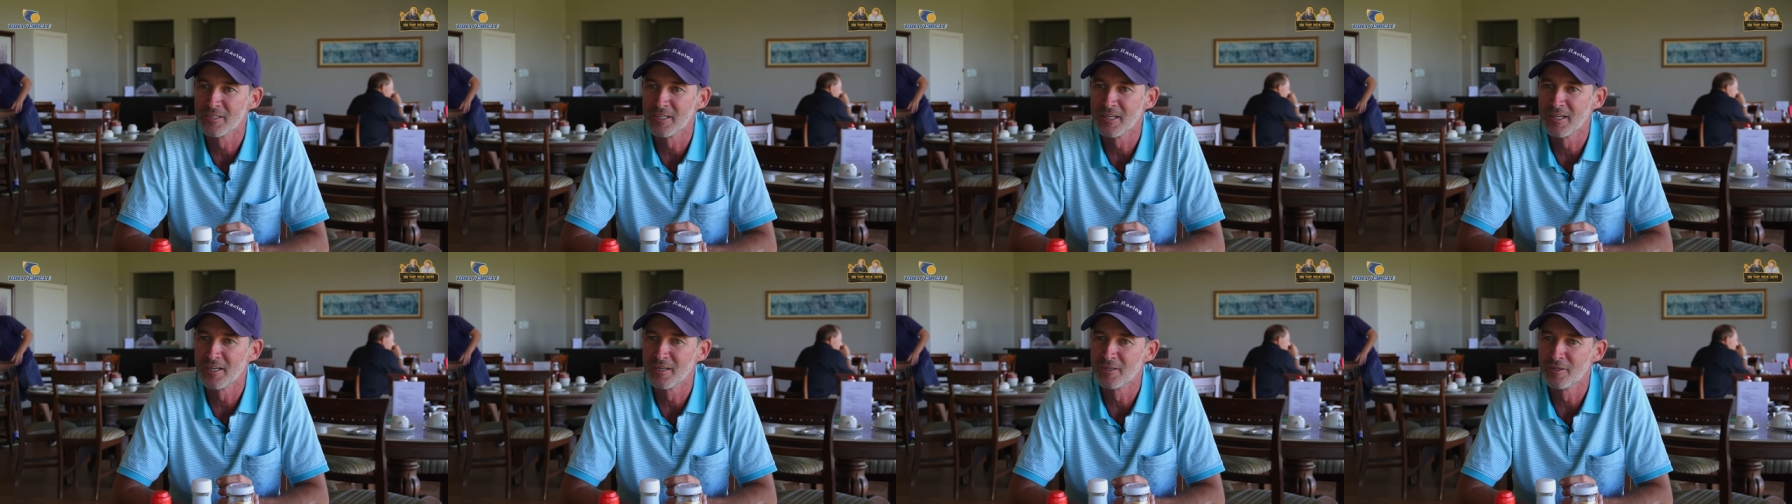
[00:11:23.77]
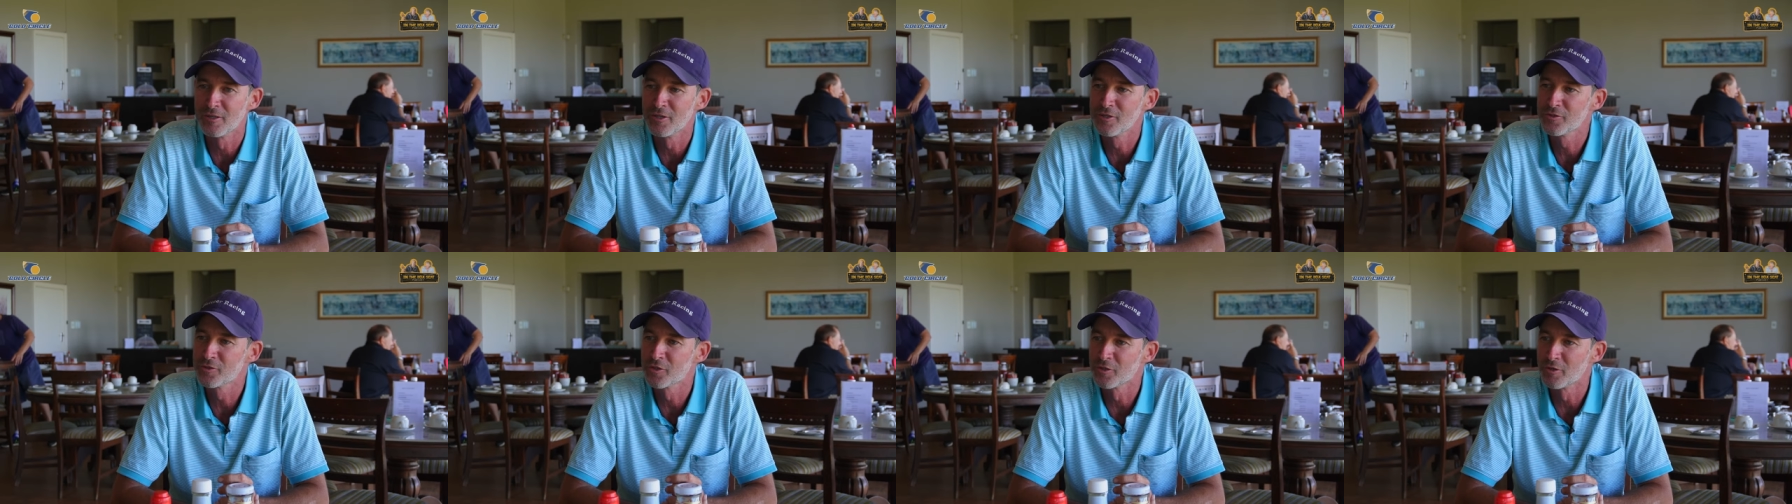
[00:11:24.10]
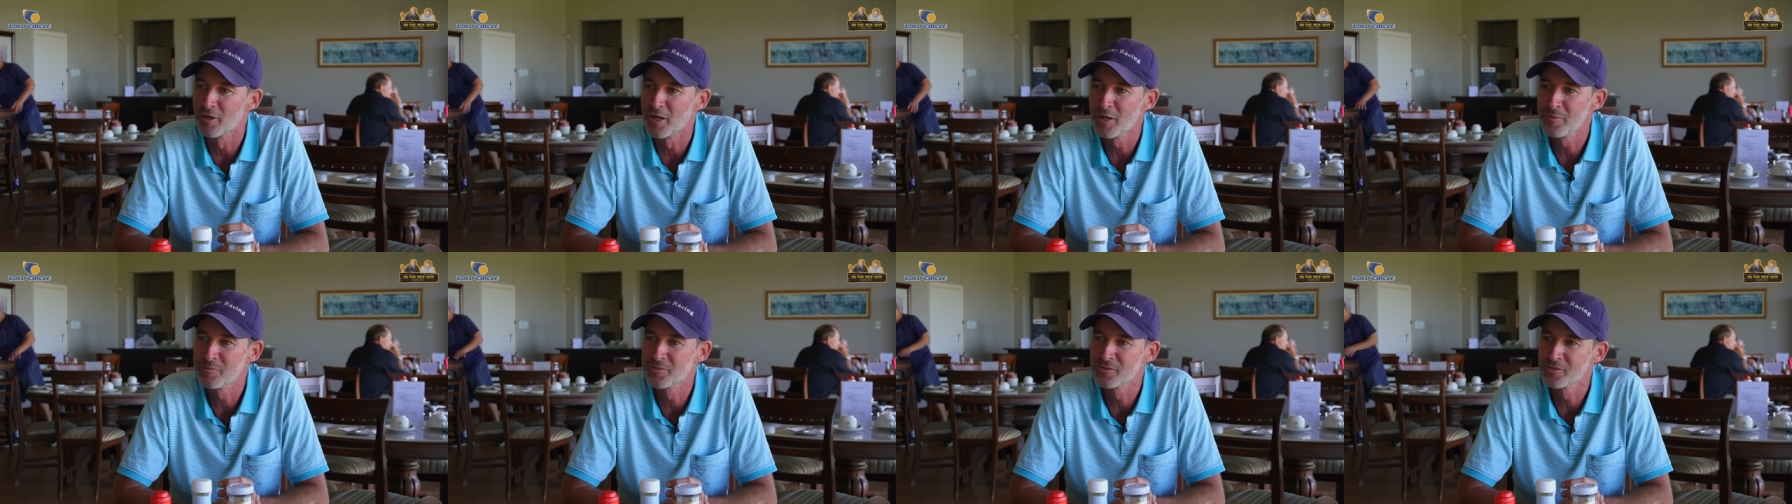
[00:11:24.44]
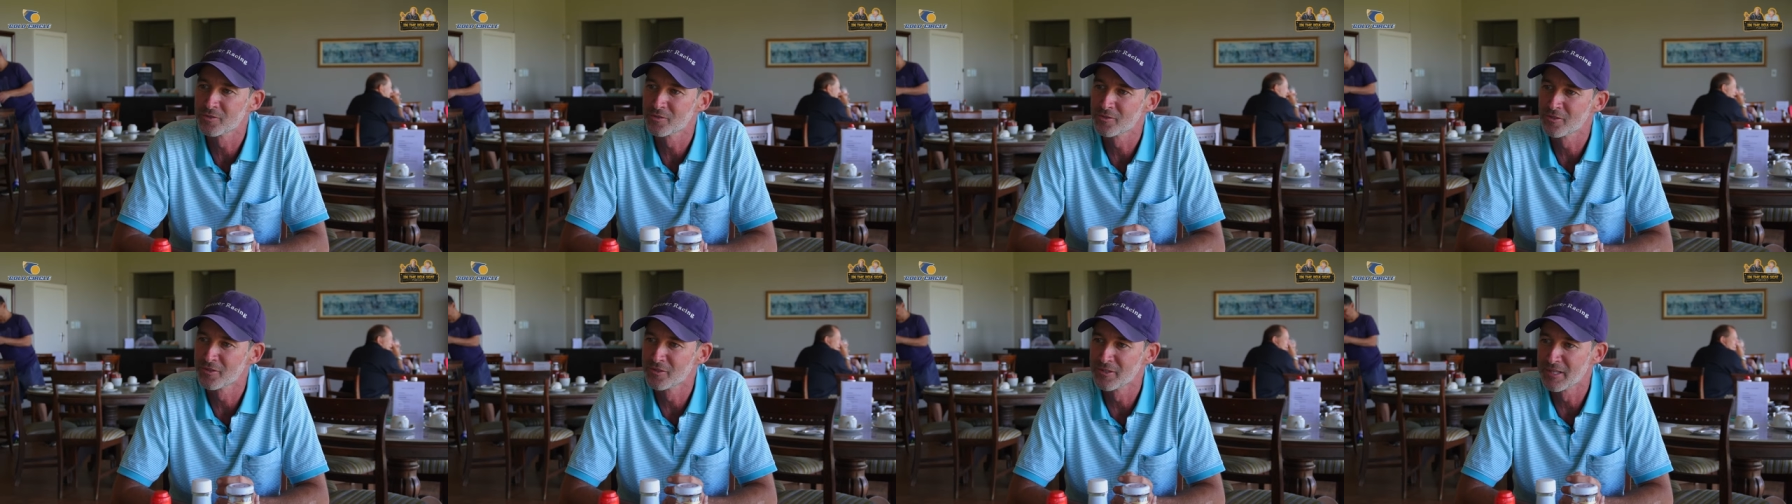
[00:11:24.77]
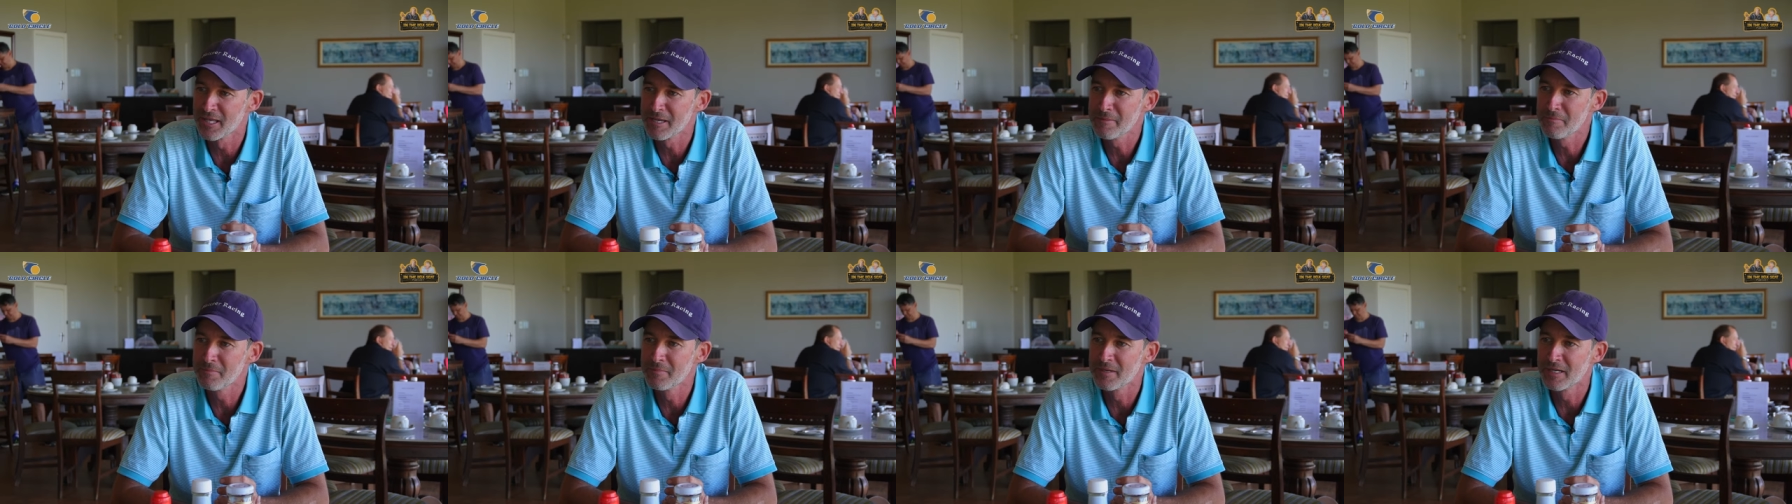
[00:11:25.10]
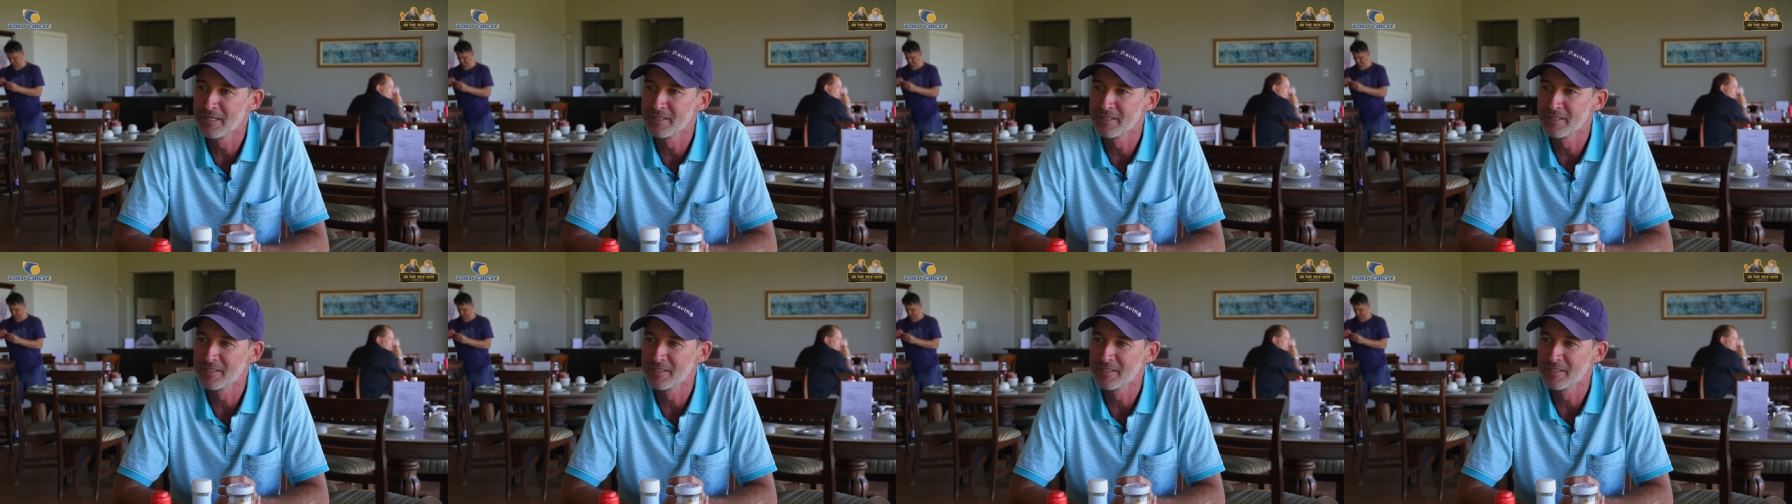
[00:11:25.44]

uh, learnt the ropes through them.